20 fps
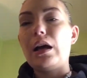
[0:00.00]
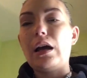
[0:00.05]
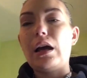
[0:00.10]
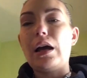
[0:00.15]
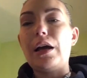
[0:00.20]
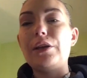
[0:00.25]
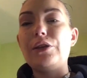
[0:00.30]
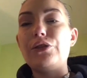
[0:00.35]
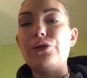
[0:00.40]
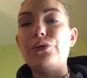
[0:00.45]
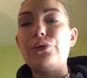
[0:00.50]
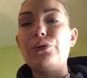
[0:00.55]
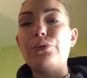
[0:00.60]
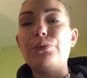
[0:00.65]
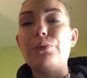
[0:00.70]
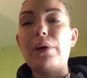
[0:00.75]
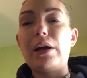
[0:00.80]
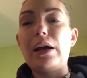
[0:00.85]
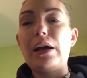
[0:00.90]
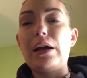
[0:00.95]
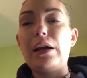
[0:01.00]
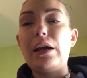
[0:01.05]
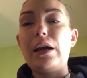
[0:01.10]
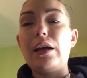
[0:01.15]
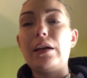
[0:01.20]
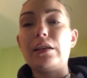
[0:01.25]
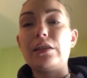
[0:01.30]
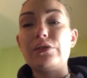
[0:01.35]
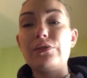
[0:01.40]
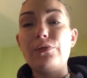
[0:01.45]
I do my
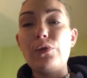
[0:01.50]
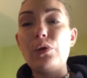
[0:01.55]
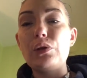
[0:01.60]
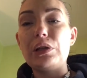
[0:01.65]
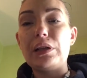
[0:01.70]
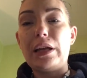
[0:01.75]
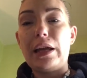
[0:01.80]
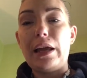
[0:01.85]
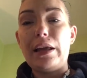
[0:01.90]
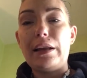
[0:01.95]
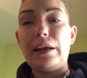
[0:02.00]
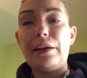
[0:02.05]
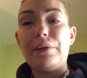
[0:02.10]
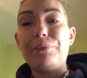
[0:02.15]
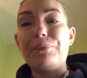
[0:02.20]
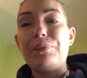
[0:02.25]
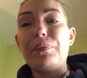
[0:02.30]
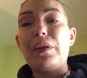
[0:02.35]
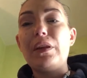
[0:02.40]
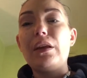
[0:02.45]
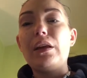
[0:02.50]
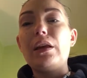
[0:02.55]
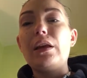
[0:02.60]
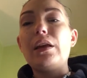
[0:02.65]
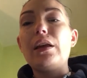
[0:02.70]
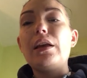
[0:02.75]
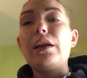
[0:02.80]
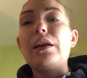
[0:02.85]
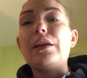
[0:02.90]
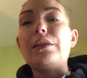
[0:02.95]
exfoliating.
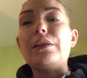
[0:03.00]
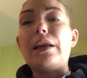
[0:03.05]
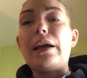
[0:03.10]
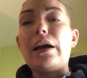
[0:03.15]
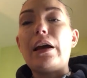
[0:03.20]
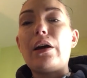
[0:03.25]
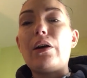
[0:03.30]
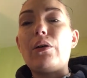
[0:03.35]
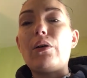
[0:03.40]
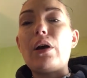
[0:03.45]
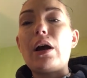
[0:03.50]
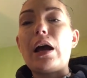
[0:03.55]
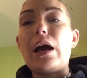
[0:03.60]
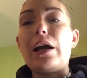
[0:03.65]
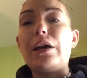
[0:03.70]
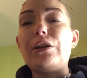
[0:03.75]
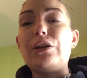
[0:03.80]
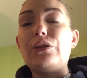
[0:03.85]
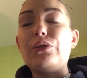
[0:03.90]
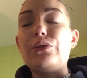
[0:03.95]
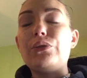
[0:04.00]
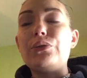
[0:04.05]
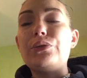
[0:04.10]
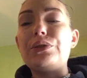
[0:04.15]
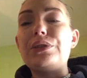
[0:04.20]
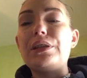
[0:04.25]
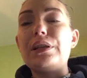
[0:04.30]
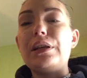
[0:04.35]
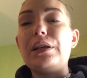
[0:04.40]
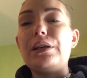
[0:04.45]
Now, I
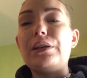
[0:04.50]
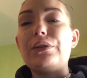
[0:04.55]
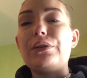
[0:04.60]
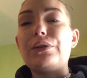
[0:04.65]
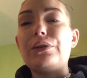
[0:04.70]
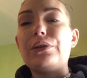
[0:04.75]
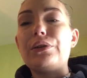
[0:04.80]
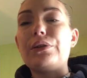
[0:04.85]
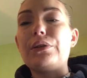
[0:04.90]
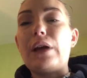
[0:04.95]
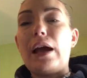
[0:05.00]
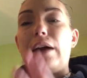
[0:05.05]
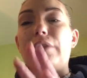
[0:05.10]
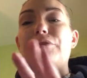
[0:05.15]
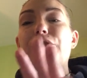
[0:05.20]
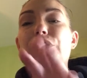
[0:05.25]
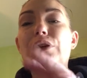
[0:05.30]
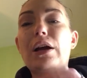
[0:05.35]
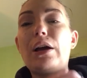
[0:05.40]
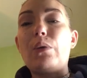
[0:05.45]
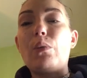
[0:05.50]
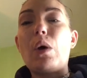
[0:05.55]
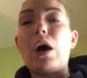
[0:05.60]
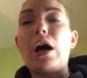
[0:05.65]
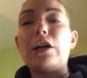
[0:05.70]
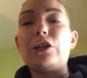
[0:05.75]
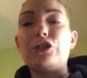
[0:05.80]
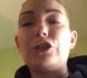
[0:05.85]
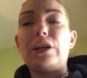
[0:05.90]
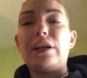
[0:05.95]
use either, after I
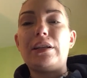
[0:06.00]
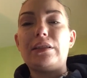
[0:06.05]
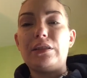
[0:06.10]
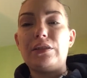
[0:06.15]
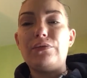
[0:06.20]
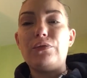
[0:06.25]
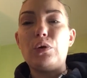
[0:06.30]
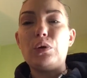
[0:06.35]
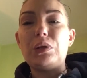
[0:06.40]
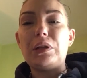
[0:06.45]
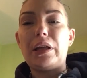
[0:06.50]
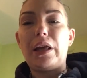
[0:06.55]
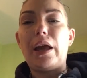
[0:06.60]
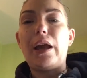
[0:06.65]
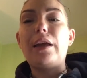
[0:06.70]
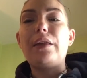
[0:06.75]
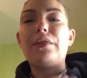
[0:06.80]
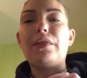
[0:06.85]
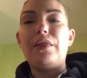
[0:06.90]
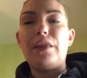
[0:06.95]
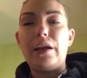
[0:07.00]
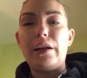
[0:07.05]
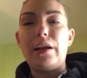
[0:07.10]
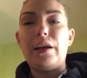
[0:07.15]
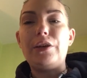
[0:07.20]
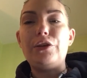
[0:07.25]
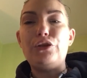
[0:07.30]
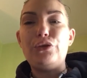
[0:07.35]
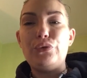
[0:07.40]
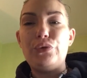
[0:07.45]
wash, I exfoliate, then
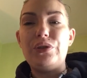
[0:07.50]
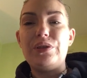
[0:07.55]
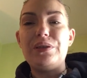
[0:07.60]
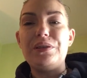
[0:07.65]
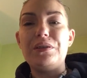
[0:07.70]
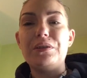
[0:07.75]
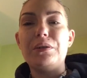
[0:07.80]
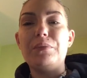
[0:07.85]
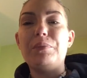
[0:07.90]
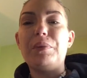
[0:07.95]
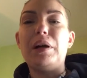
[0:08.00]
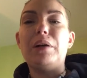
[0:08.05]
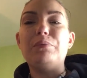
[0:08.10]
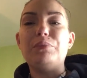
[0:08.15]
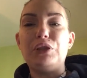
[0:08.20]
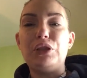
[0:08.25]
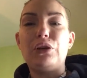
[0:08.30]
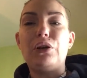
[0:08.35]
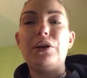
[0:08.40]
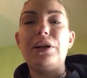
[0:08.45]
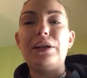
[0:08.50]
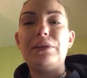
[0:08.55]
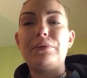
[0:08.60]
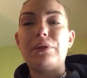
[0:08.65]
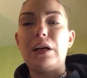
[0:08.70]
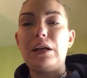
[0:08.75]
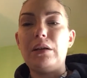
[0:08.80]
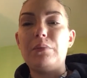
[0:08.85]
I do serum. I'm sorry. I